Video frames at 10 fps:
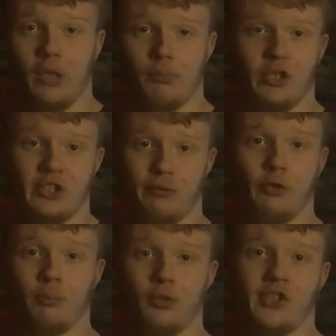brings a few
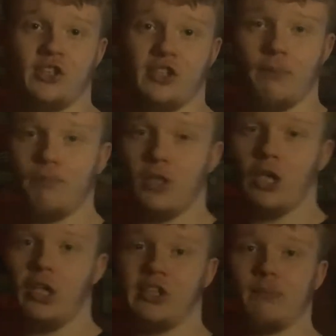presents
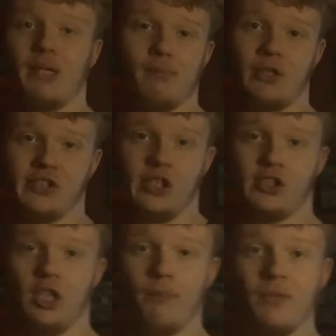uh, to me and my sister,